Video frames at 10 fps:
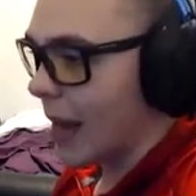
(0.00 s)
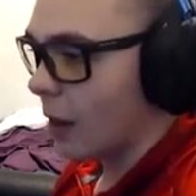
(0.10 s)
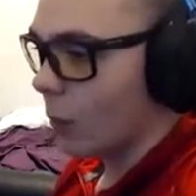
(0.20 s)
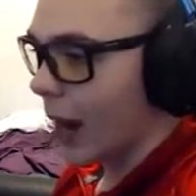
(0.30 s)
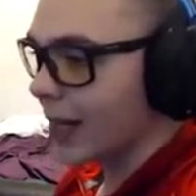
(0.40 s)

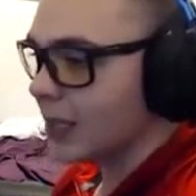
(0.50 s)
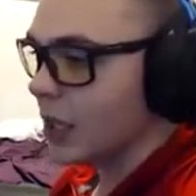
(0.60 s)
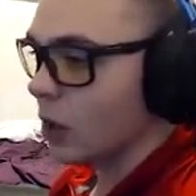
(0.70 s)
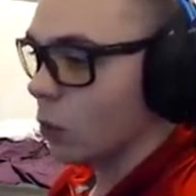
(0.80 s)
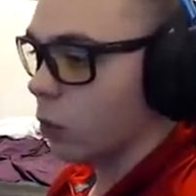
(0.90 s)
Matt
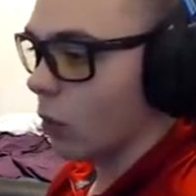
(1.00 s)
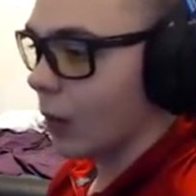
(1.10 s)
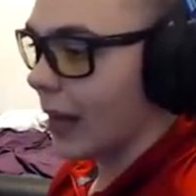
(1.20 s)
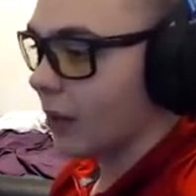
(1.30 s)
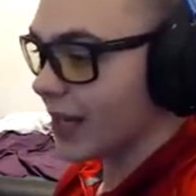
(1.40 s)
Ryan's going to
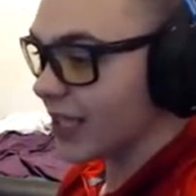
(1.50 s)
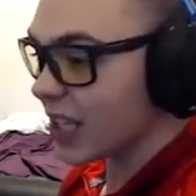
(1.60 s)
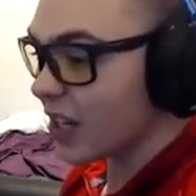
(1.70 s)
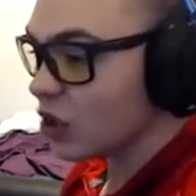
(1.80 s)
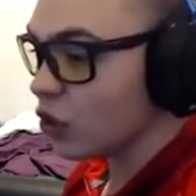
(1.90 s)
roll out, and
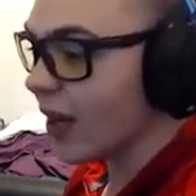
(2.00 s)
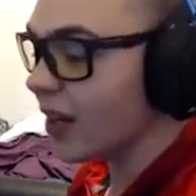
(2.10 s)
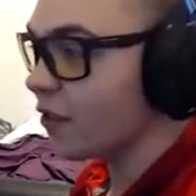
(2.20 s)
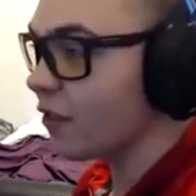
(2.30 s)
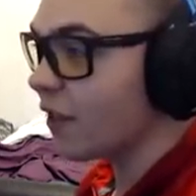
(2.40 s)
he's going to
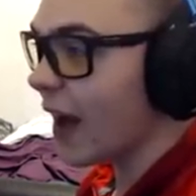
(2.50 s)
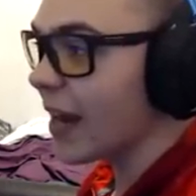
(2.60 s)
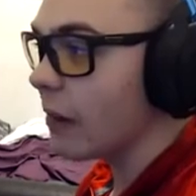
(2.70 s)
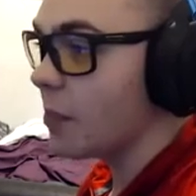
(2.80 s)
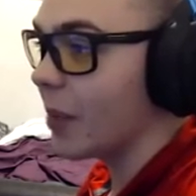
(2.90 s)
try to
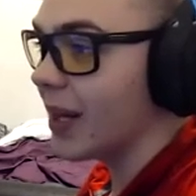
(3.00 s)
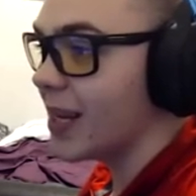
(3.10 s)
fire it,